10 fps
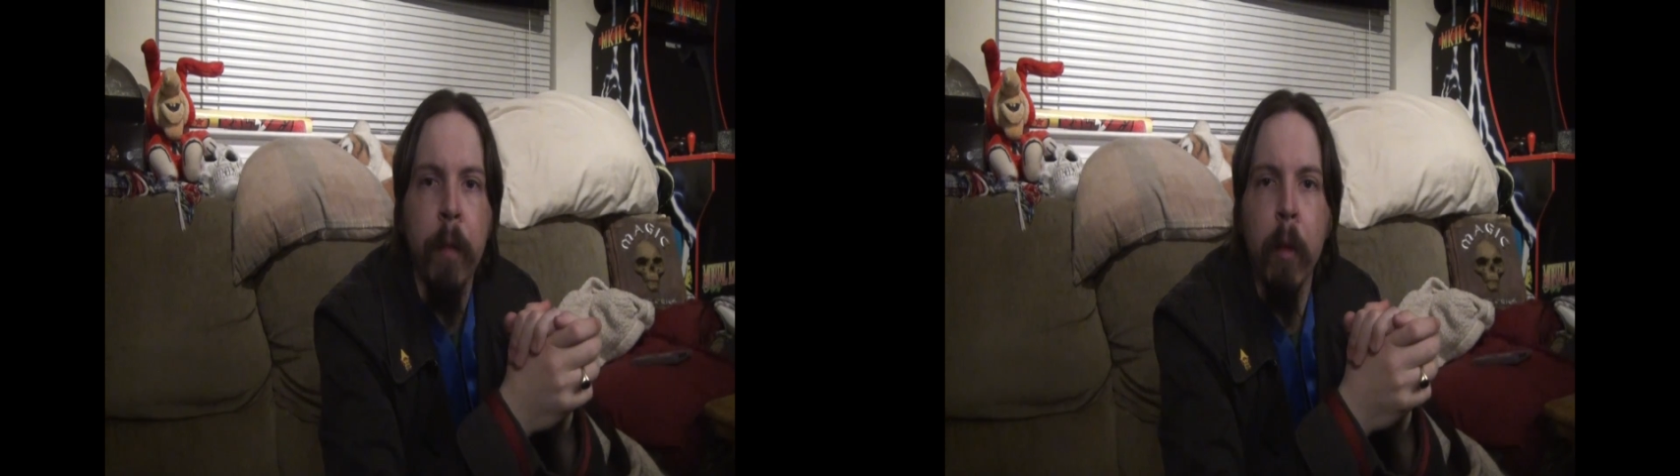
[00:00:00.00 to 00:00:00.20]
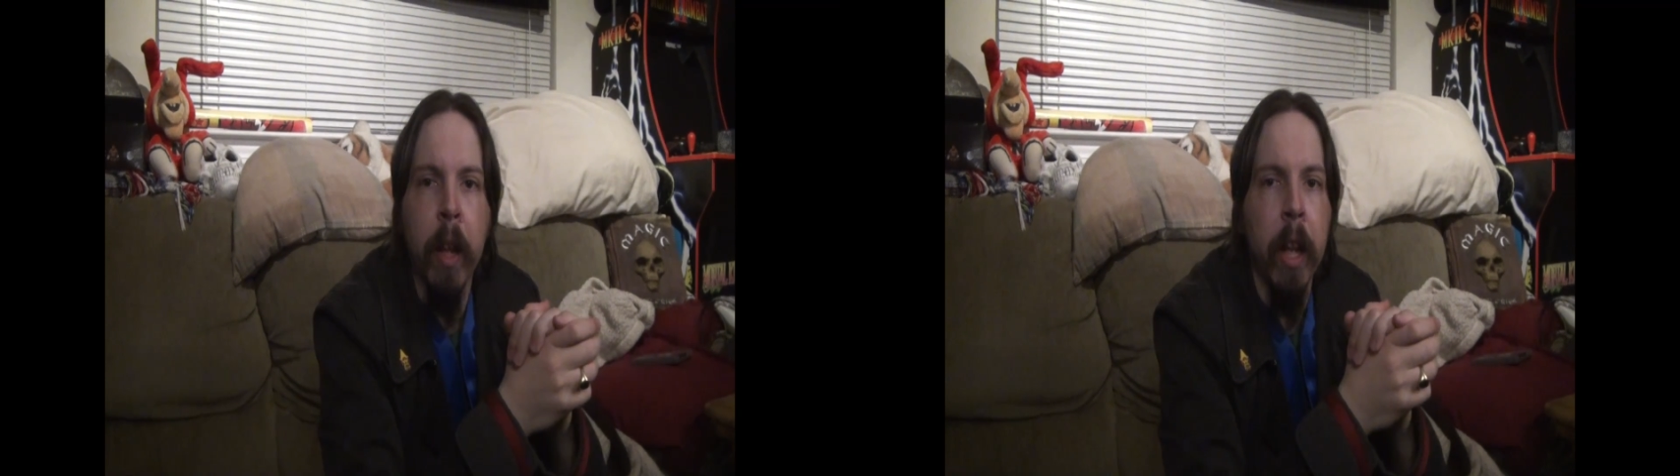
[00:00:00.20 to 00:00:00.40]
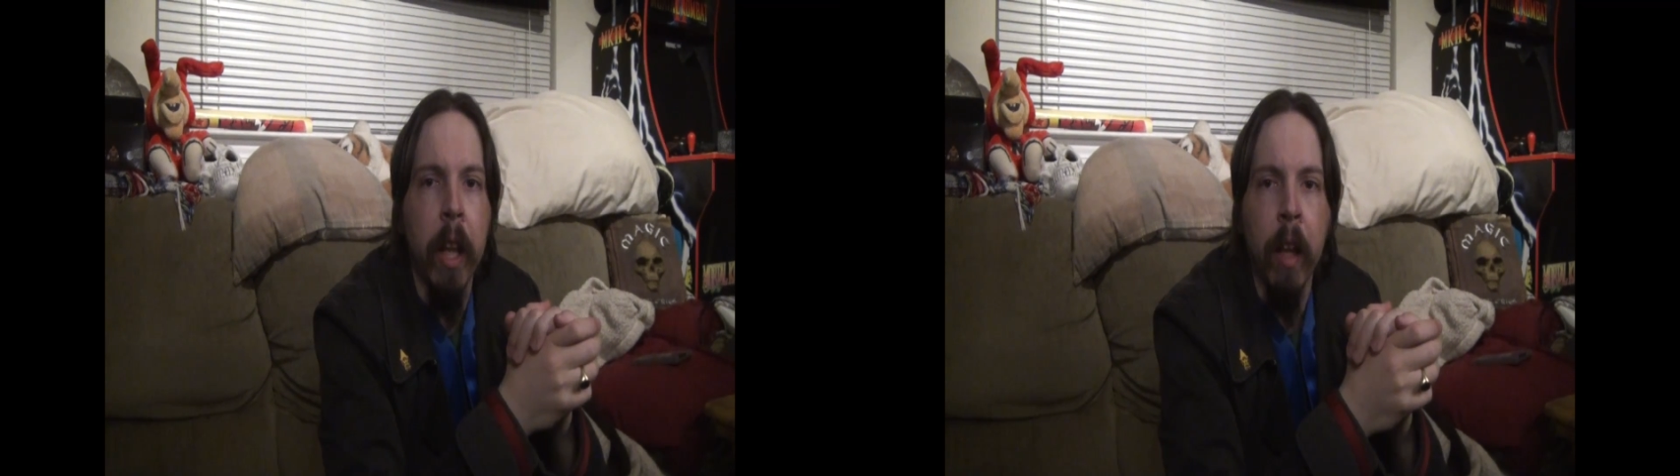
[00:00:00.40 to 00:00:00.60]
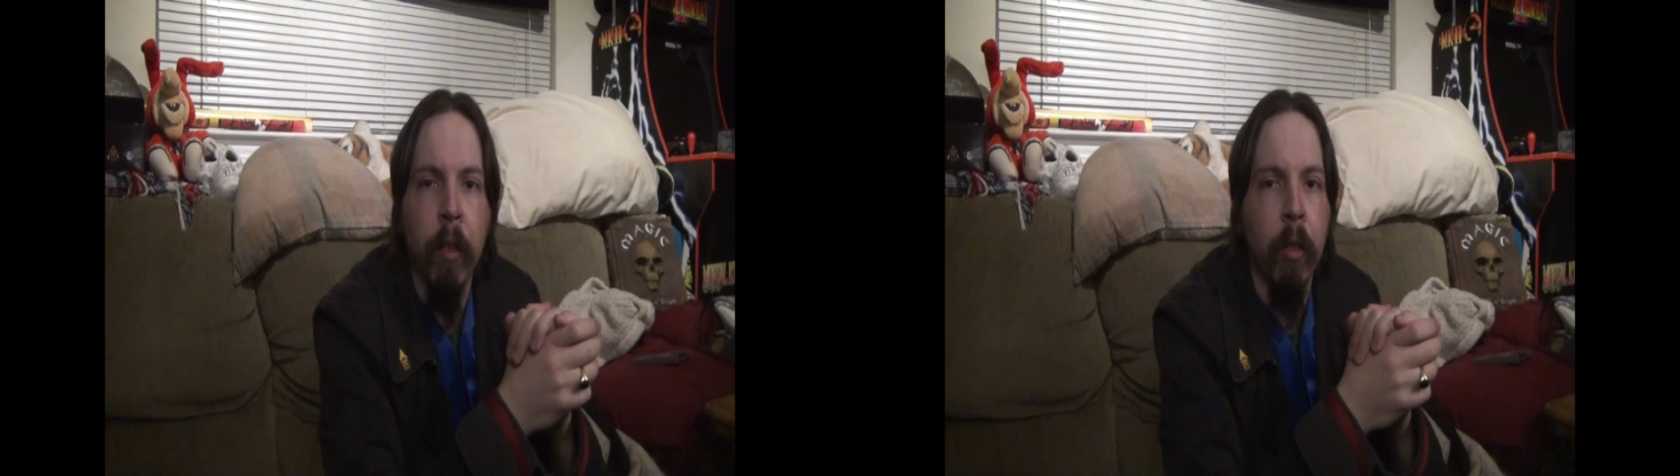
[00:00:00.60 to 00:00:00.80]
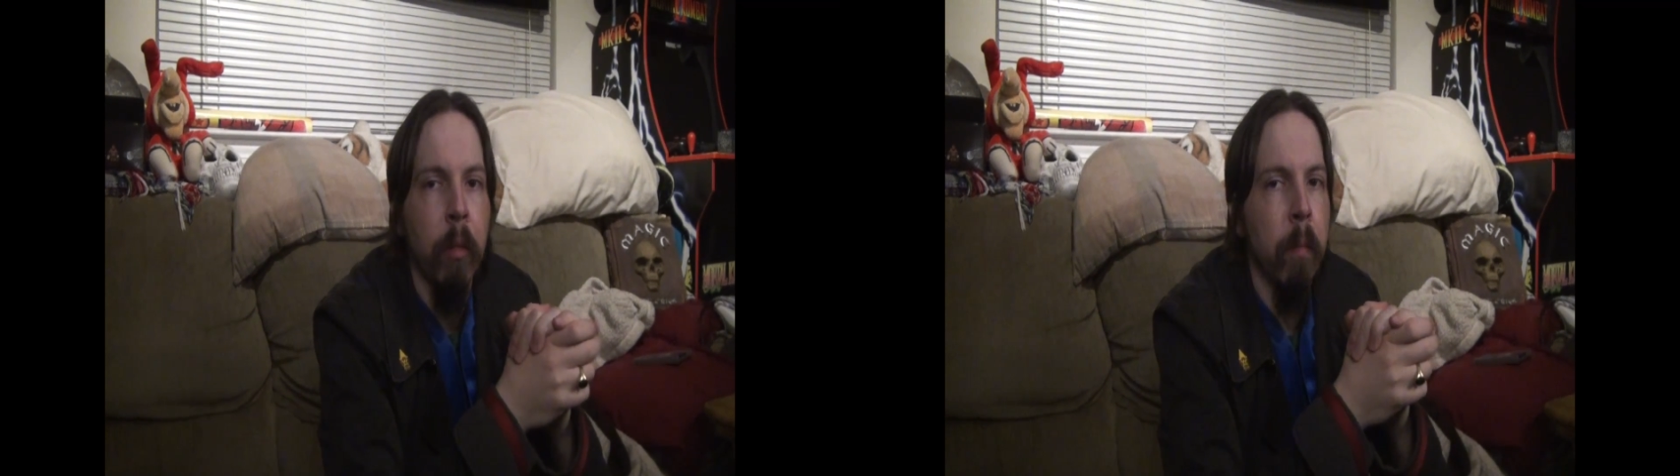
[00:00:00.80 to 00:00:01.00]
your
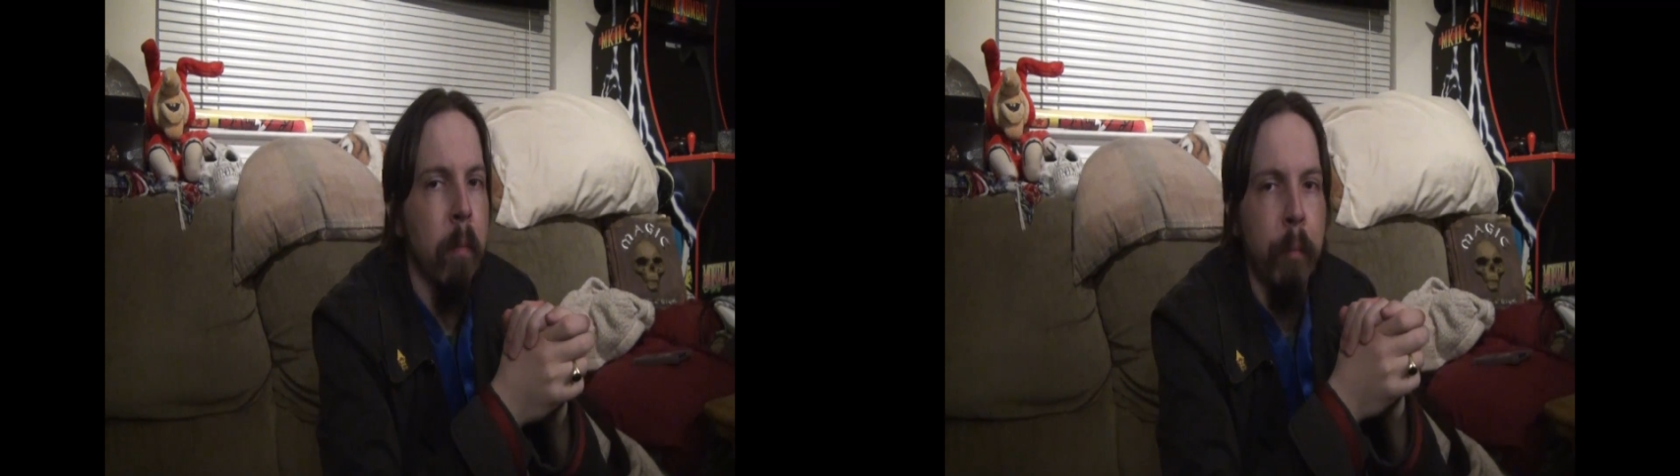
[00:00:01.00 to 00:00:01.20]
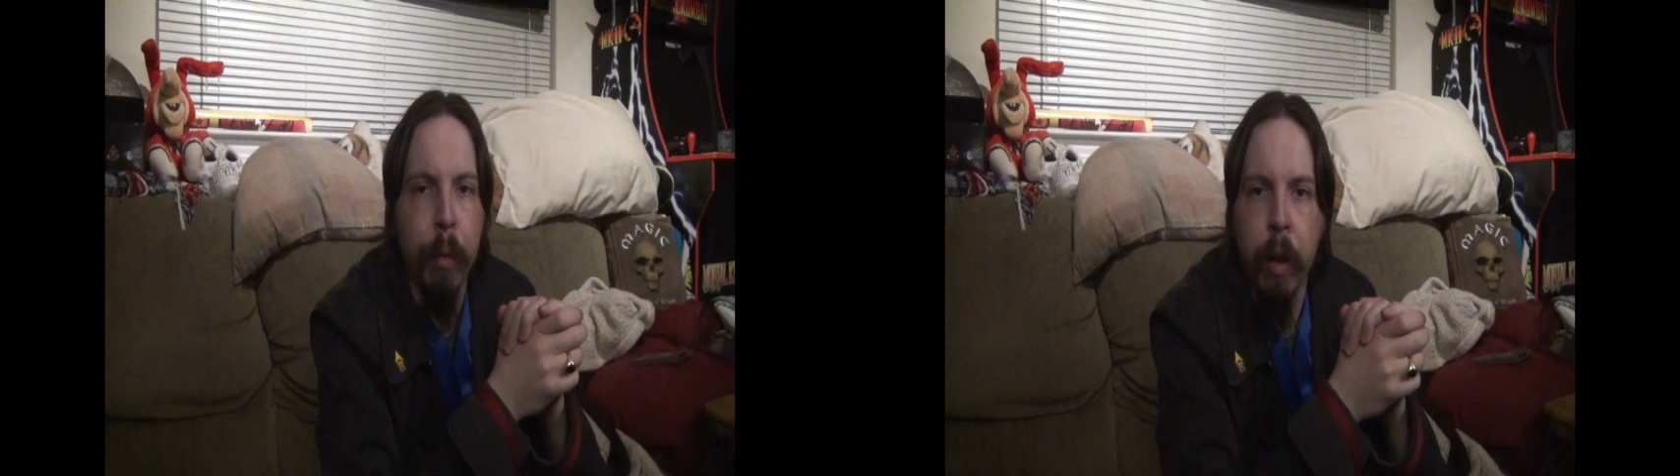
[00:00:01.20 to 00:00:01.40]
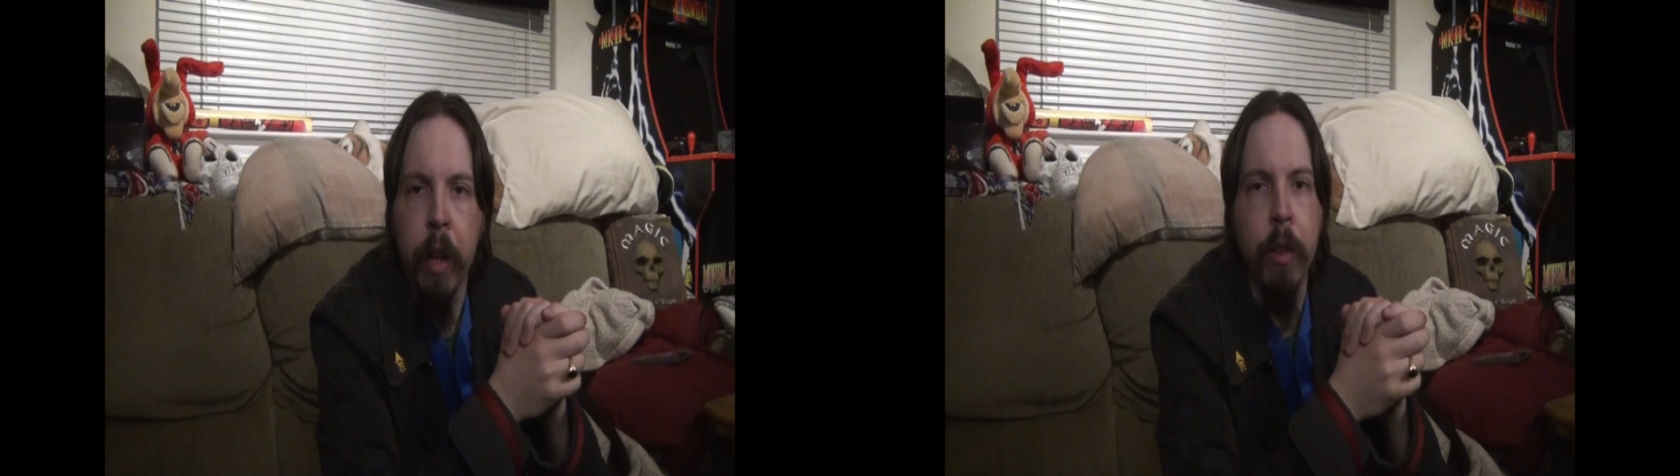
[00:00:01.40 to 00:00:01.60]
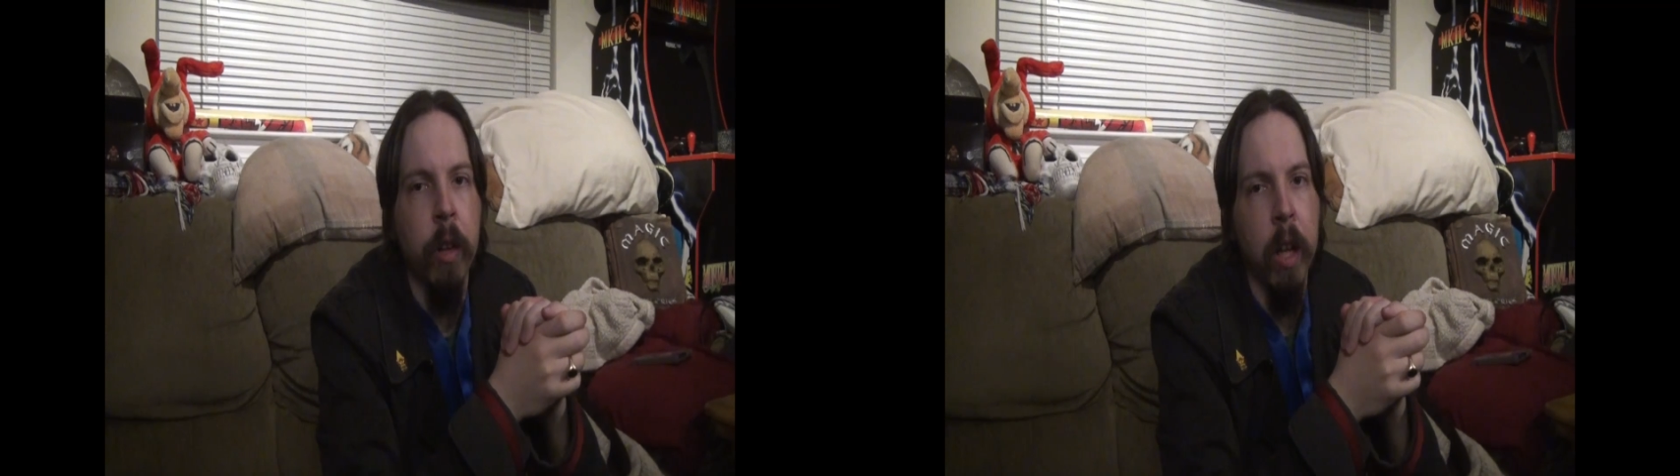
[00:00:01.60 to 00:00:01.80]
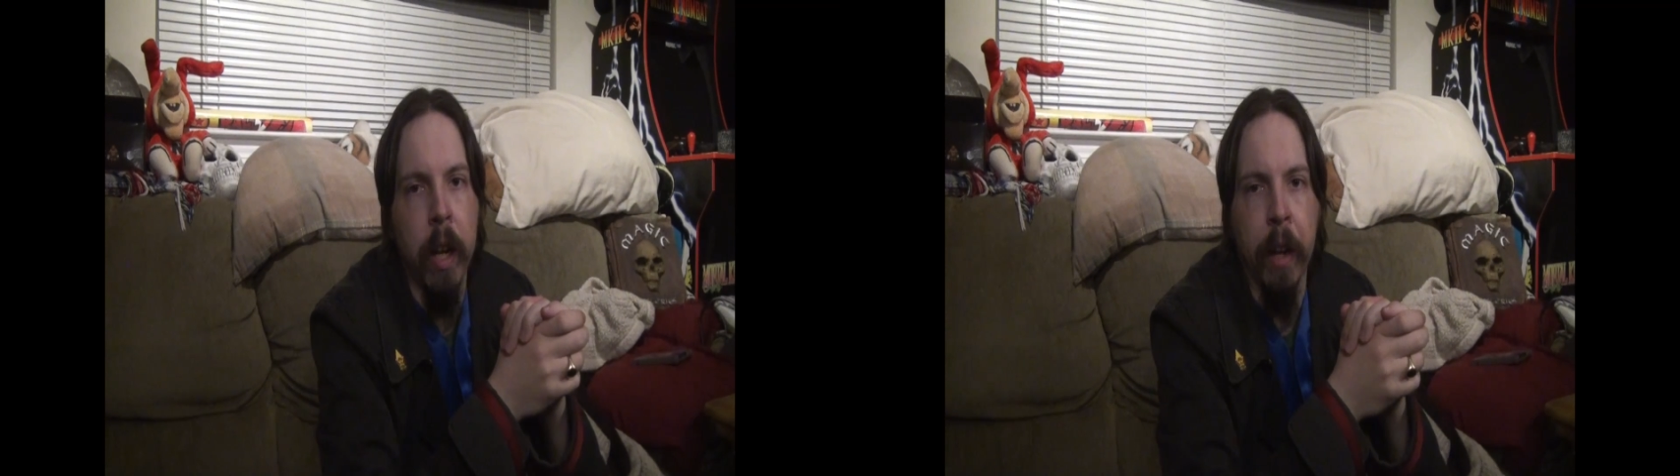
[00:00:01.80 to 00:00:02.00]
NES, put it in your
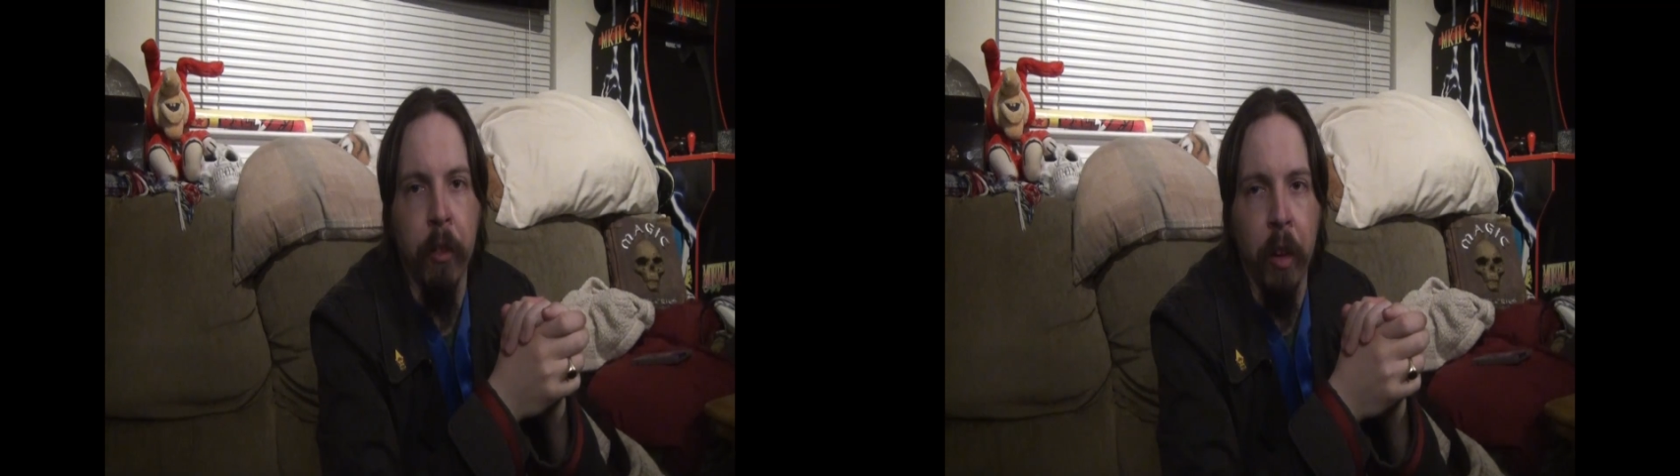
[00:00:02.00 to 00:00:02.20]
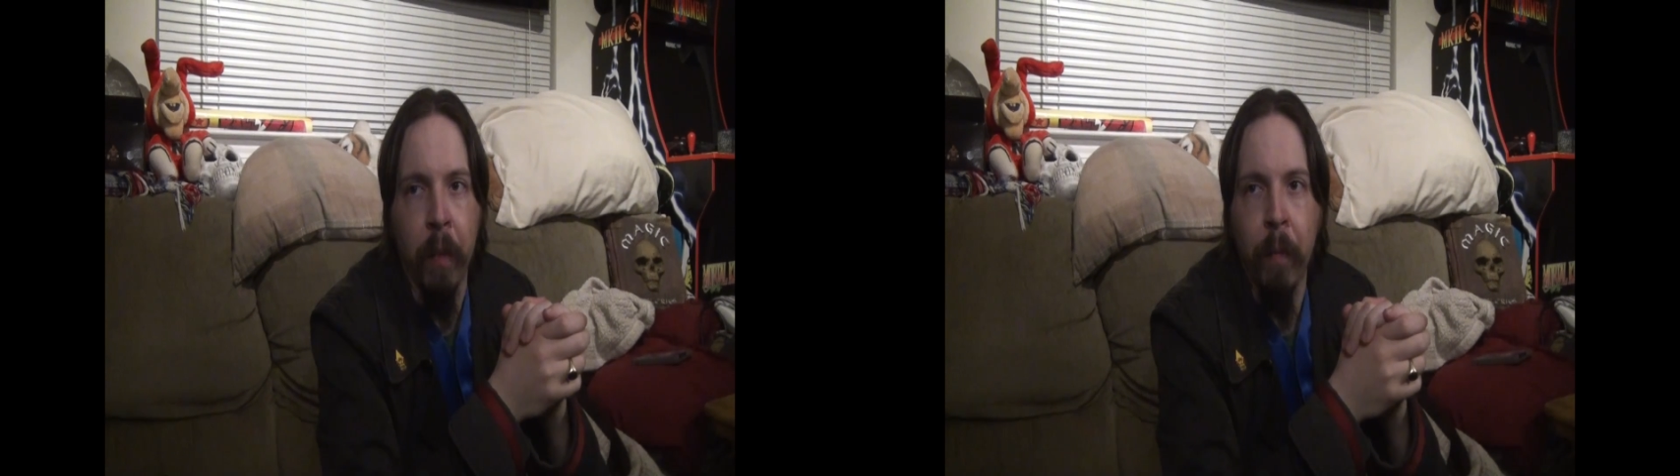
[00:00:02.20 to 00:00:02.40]
collection.